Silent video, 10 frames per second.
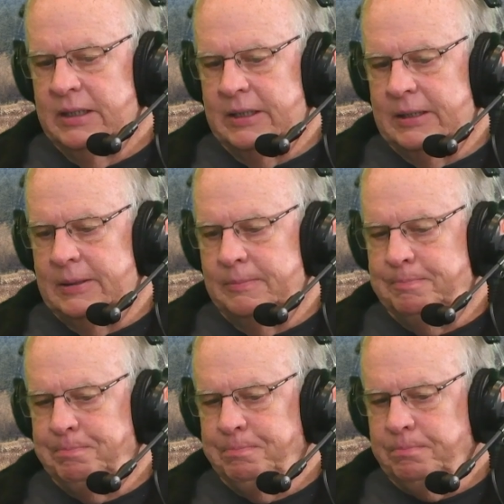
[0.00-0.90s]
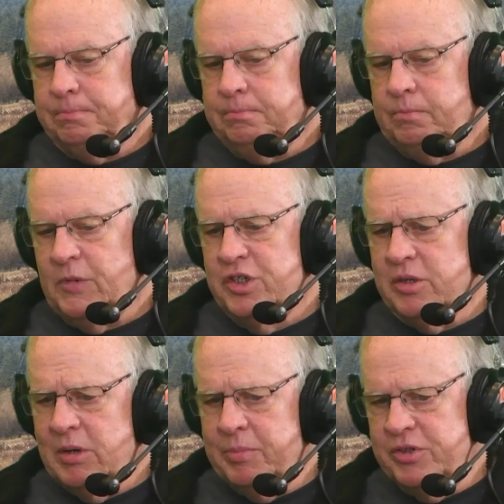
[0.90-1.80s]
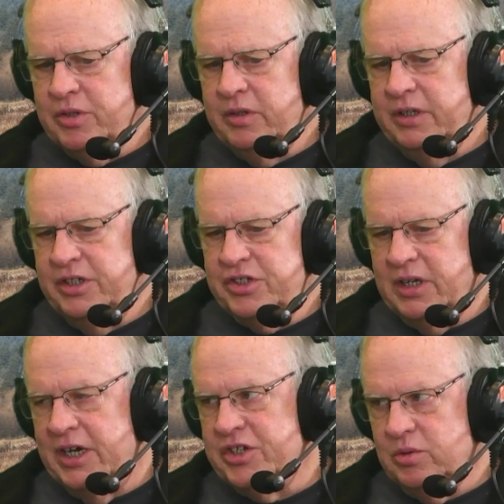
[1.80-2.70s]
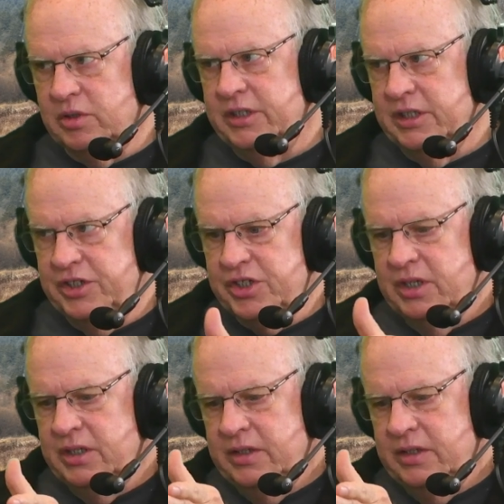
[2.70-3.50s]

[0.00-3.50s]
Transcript: some opportunities to high school kids